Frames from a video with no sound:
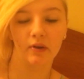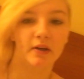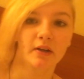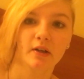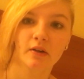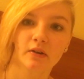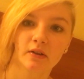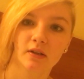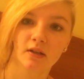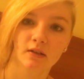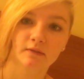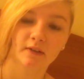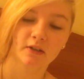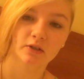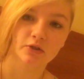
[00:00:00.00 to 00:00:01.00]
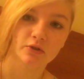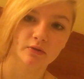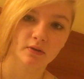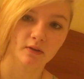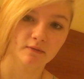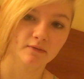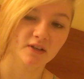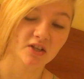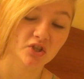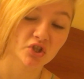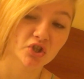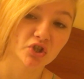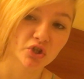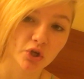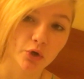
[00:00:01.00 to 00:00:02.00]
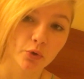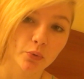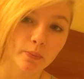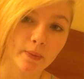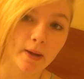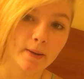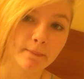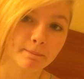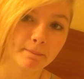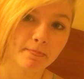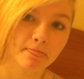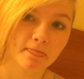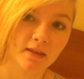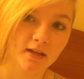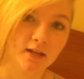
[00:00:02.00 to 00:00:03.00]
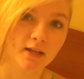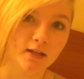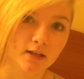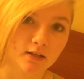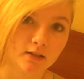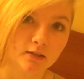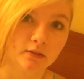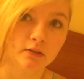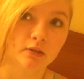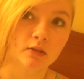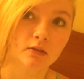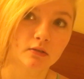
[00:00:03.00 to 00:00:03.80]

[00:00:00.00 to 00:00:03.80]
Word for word: we're going to go to the Adventure, adventure Dome and